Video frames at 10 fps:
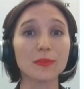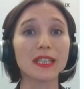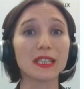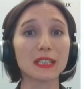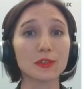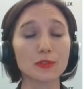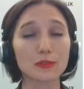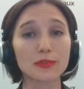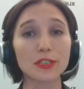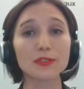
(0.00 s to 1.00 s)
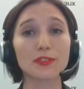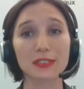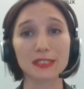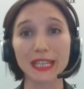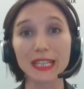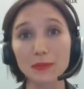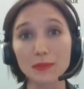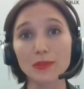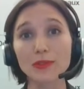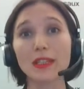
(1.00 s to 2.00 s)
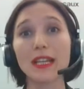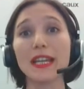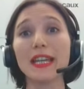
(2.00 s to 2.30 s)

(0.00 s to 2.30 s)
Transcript: making your brand sustainable